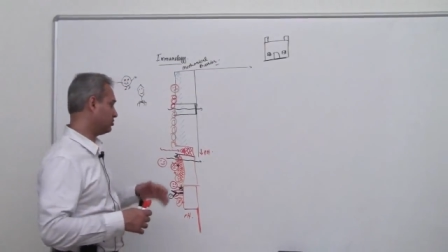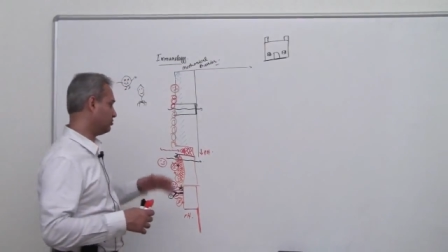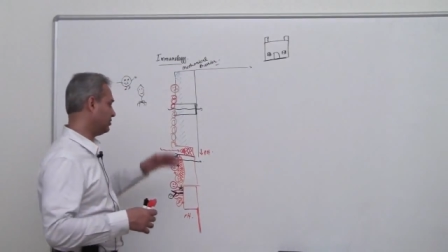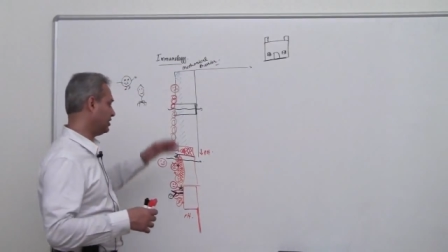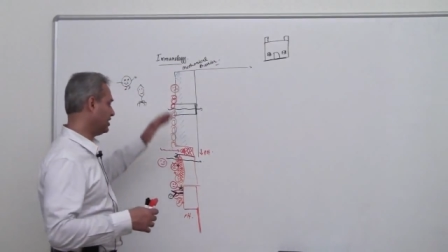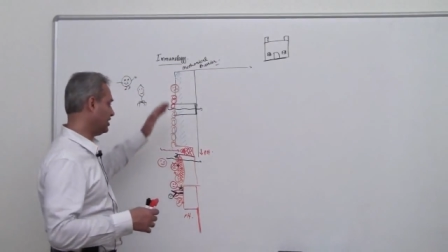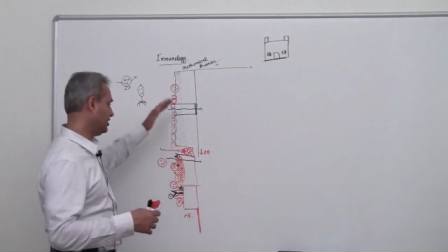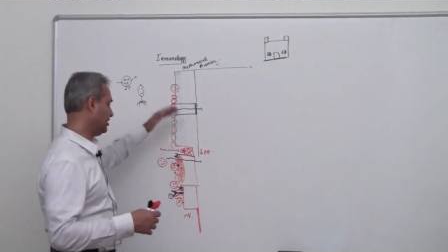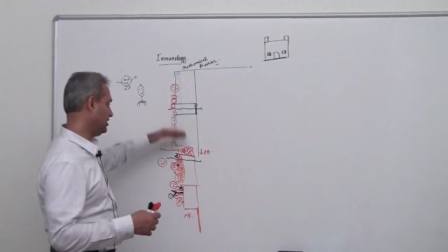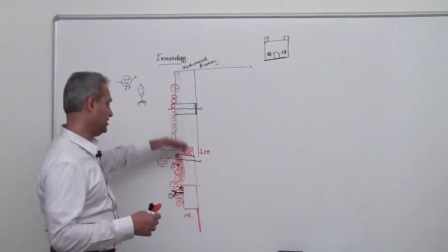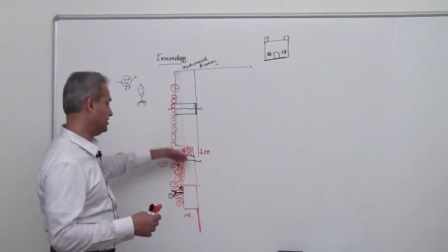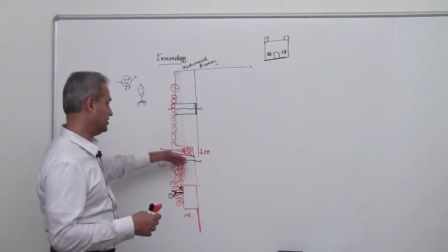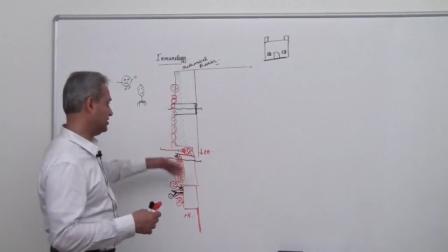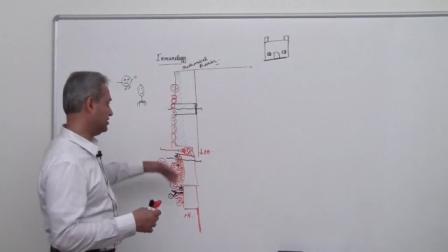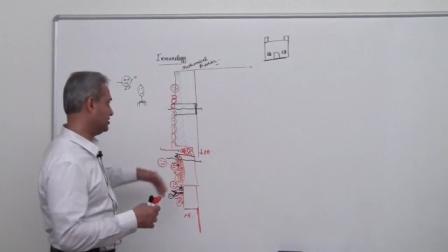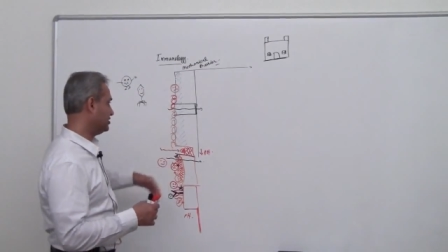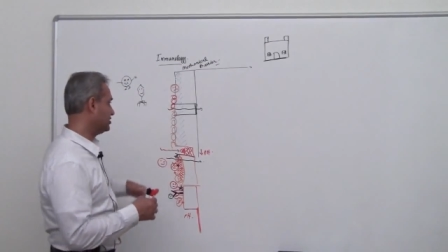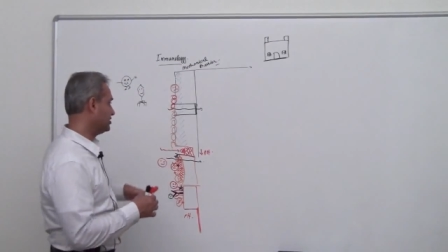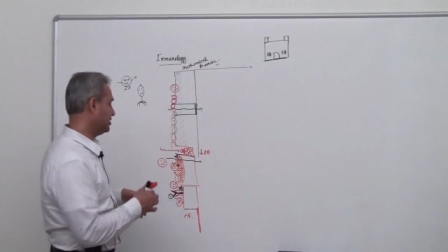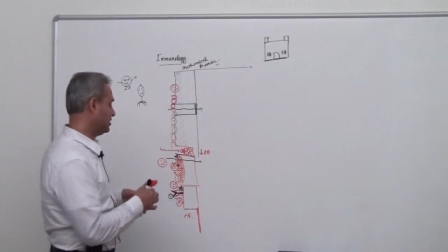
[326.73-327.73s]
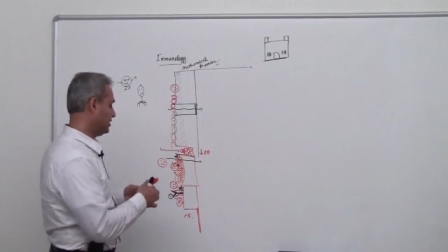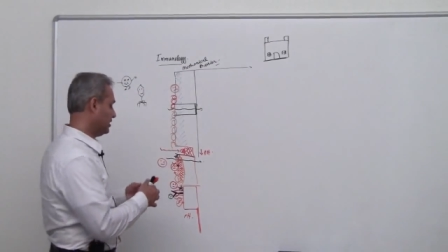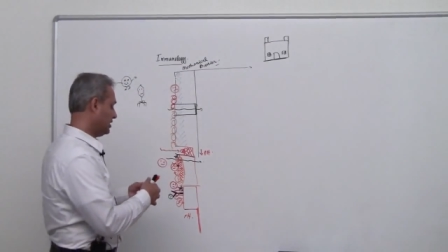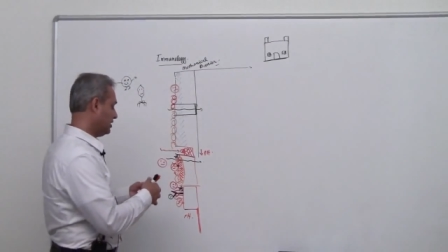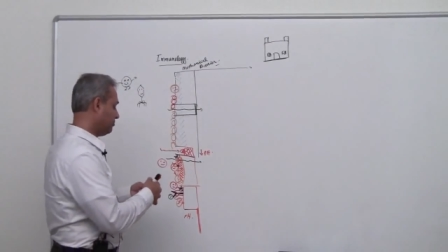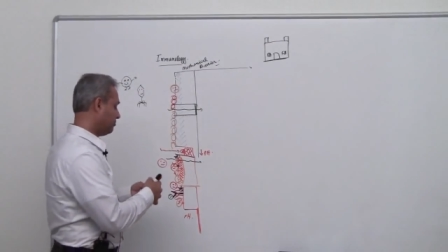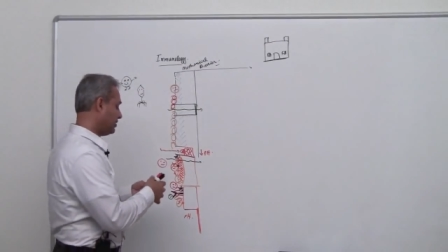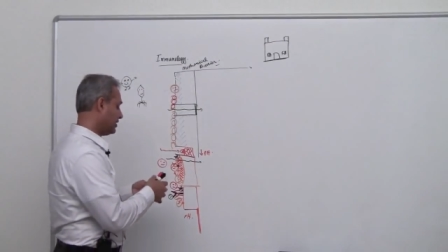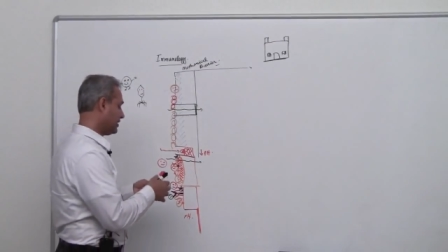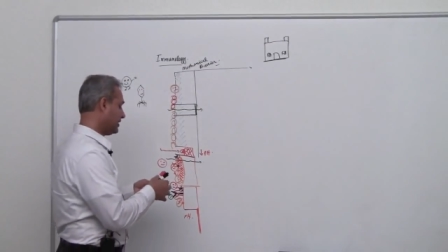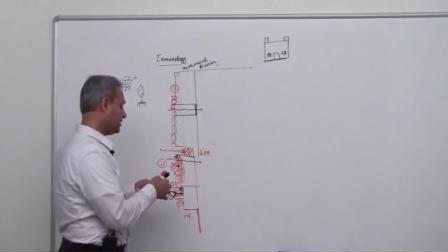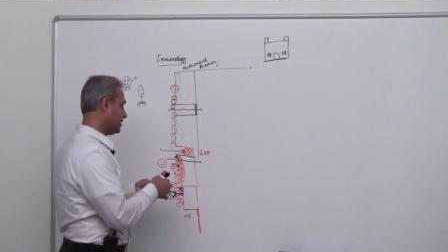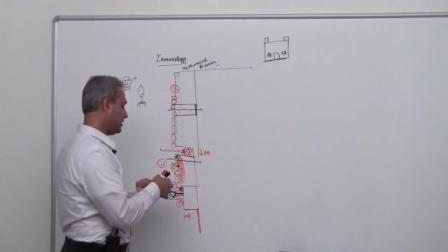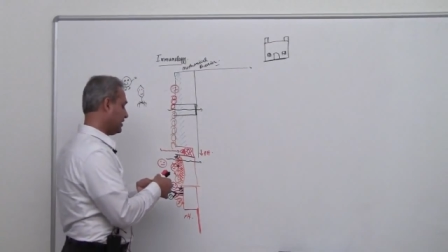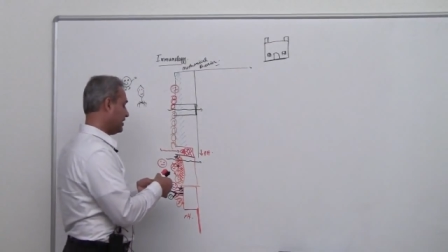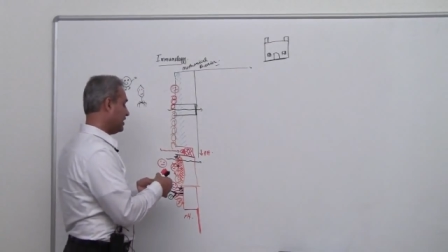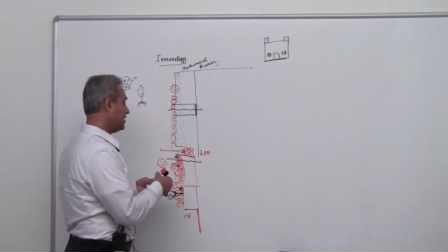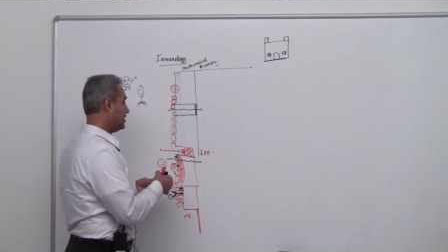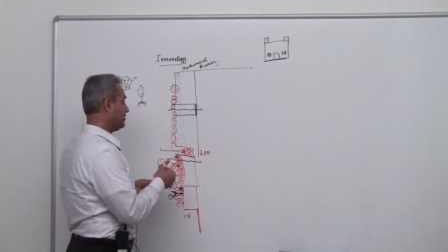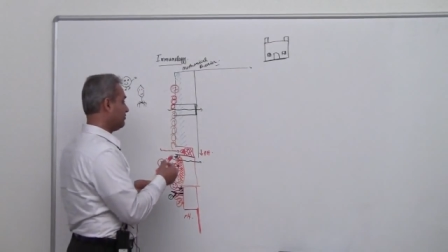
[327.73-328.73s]
so many reasons. But at
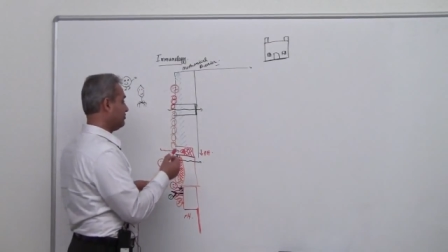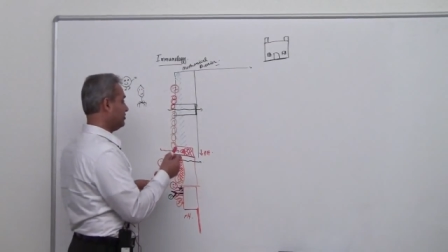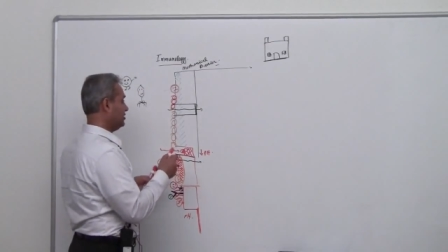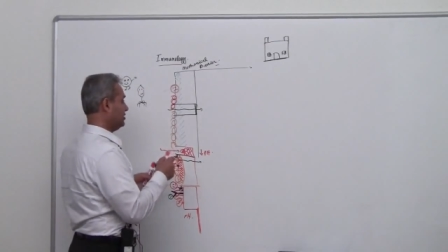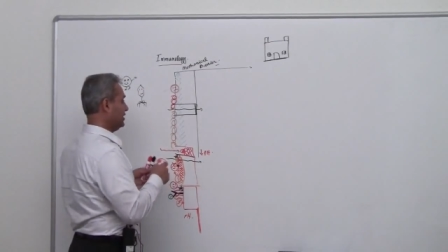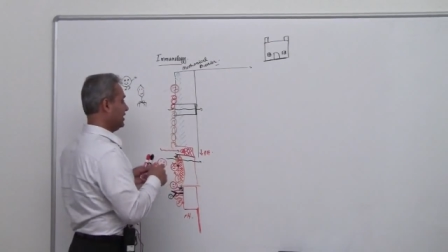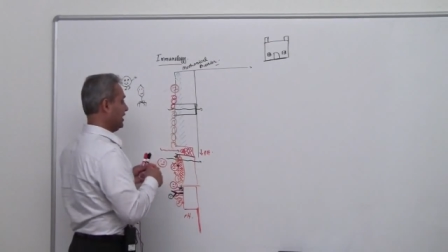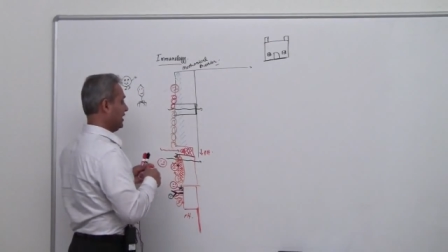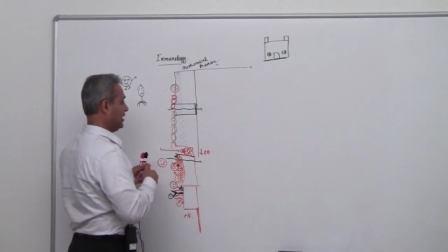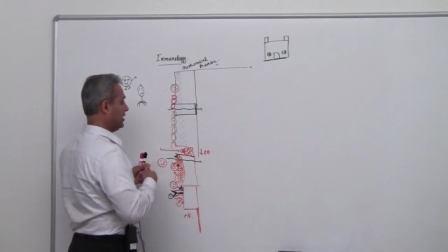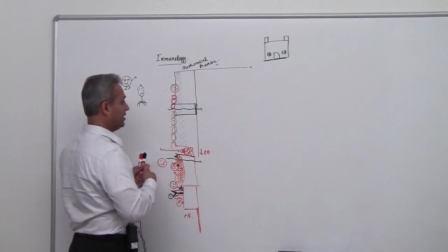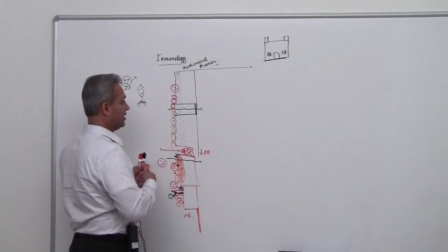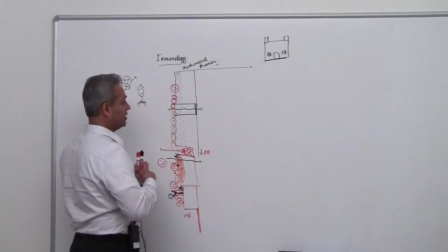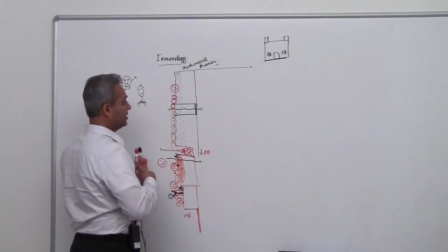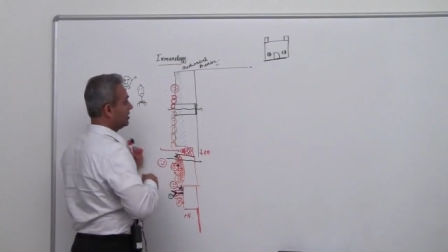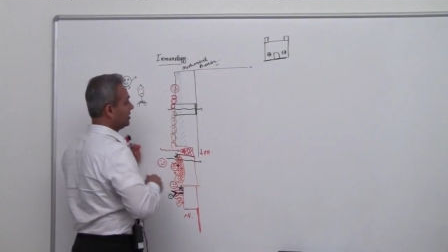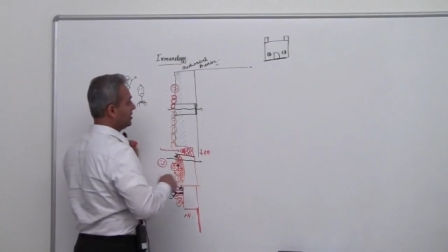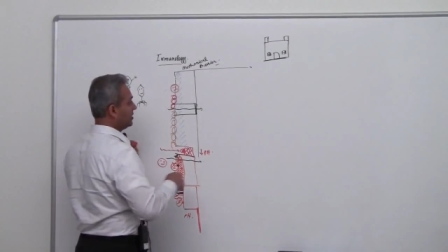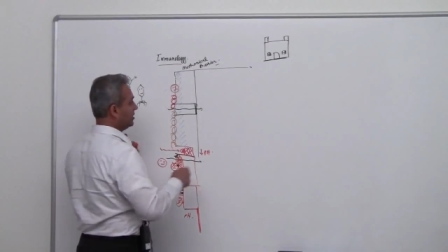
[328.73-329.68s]
the end of the day,